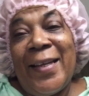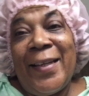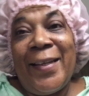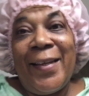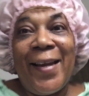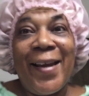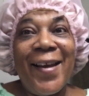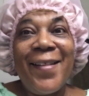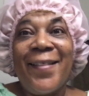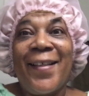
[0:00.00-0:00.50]

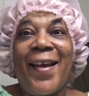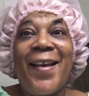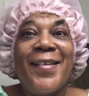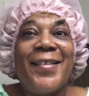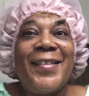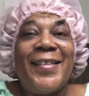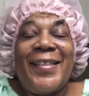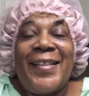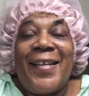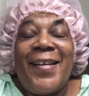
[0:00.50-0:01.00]
And yeah,
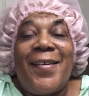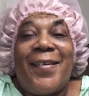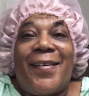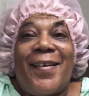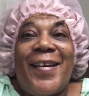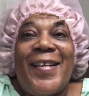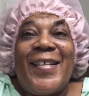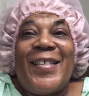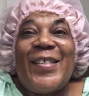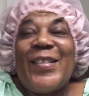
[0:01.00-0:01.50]
that's
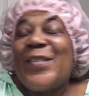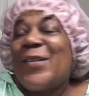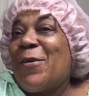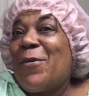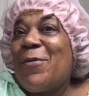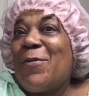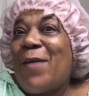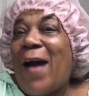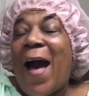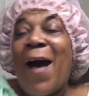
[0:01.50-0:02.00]
it. And
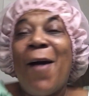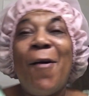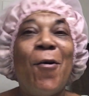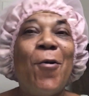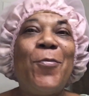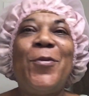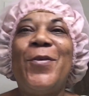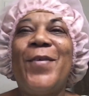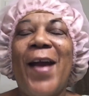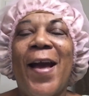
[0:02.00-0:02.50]
so I
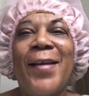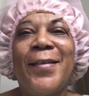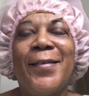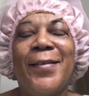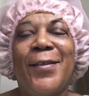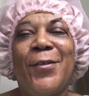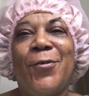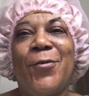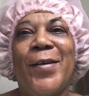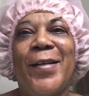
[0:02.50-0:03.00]
hope you
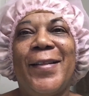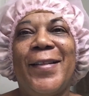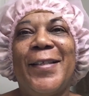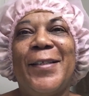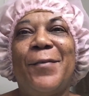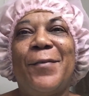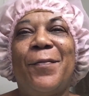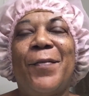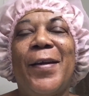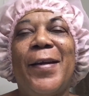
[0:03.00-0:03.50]
guys enjoyed
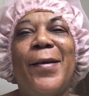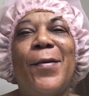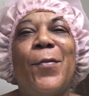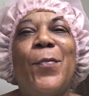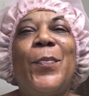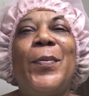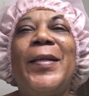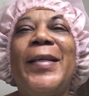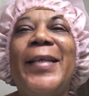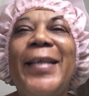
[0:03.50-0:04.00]
this
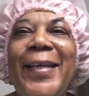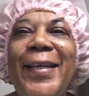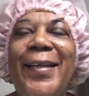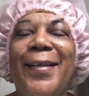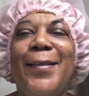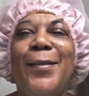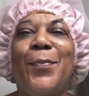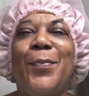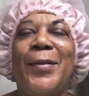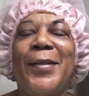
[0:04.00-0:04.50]
video.
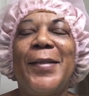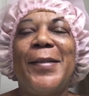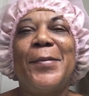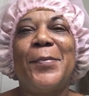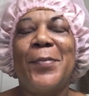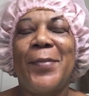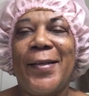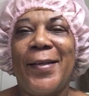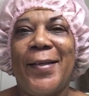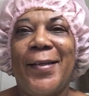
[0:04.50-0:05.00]
Please, please,
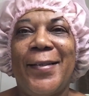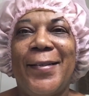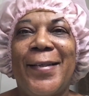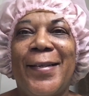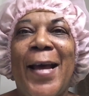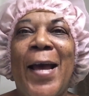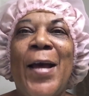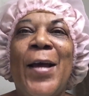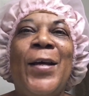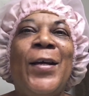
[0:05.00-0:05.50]

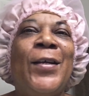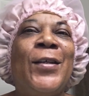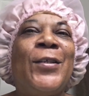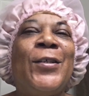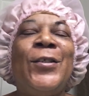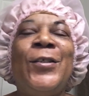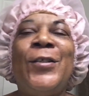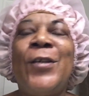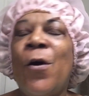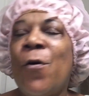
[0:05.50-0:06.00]
please
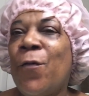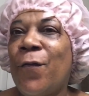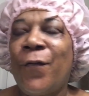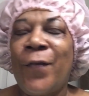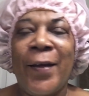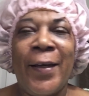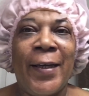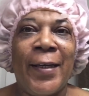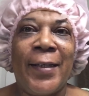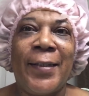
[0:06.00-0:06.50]
don't
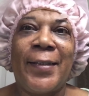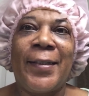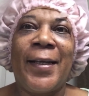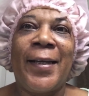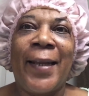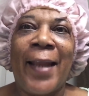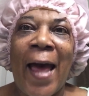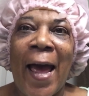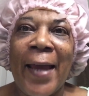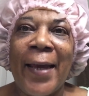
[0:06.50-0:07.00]
forget
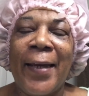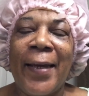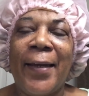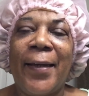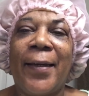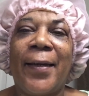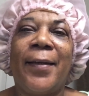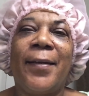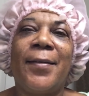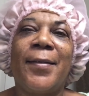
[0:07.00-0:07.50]
to
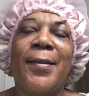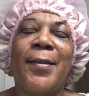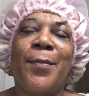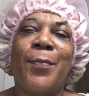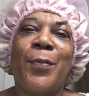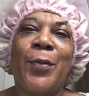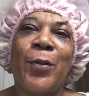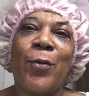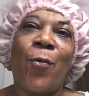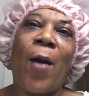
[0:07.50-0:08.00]
like,
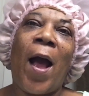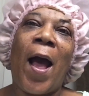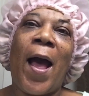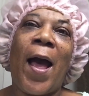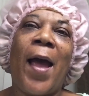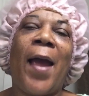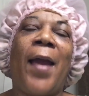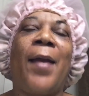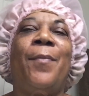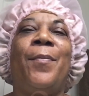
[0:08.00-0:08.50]

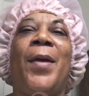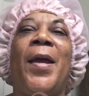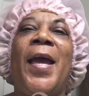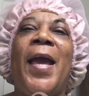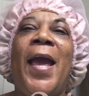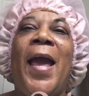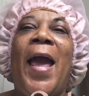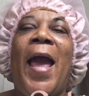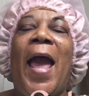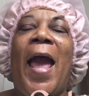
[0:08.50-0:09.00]
subscribe,
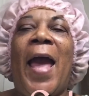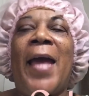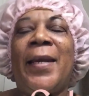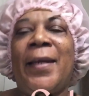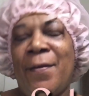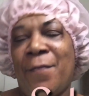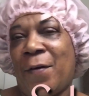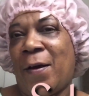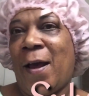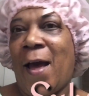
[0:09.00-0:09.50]
and
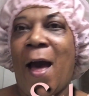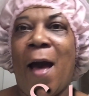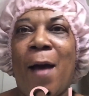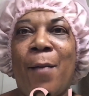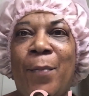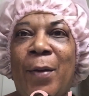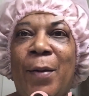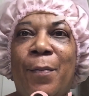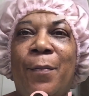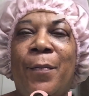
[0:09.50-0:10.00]
leave a
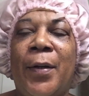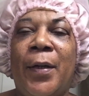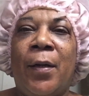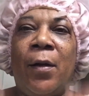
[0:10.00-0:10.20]
comment